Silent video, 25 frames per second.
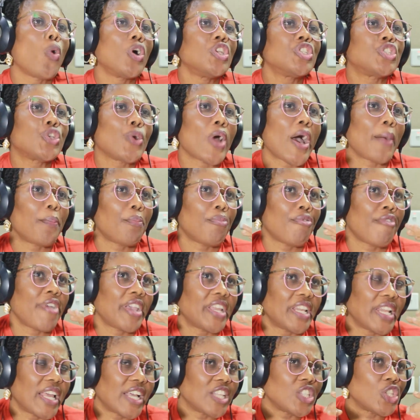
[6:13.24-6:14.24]
Once you are
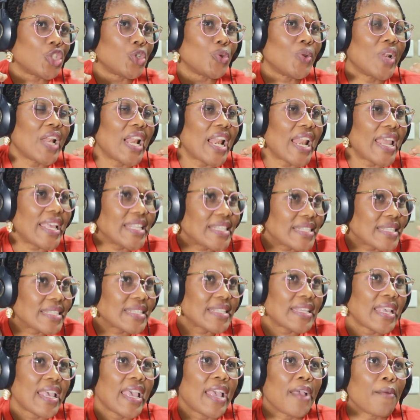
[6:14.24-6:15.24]
pregnant, you let
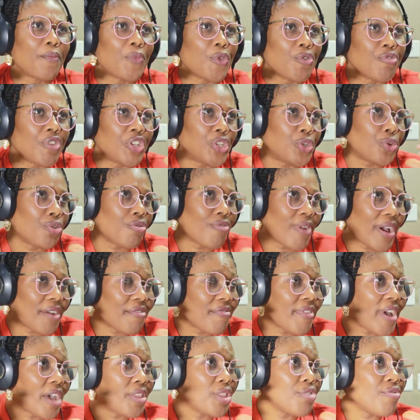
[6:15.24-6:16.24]
the
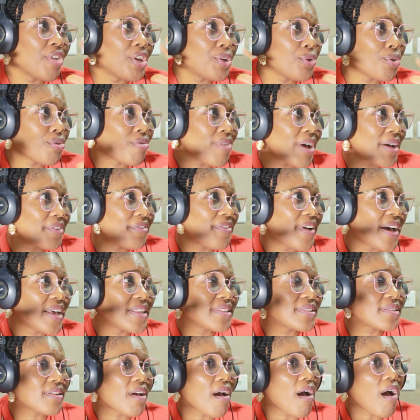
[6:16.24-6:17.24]
radiographer. The
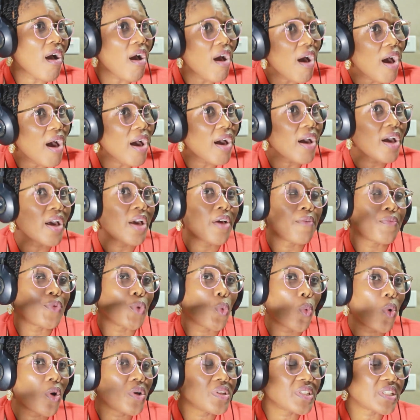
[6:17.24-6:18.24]
radiographers are
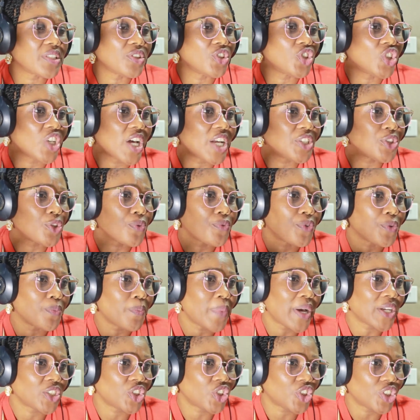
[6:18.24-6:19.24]
the ones in charge of the
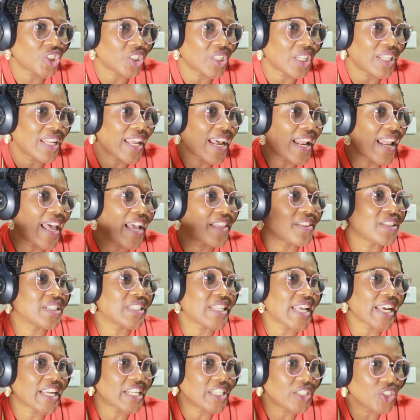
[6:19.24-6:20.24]
machine. They are like the
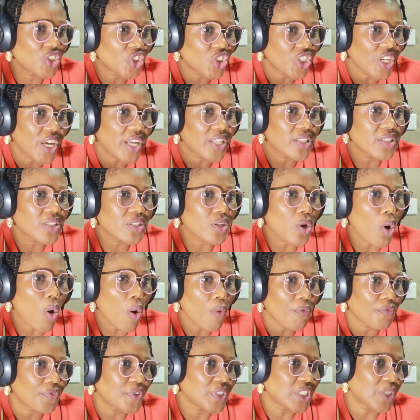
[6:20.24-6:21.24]
technicians of the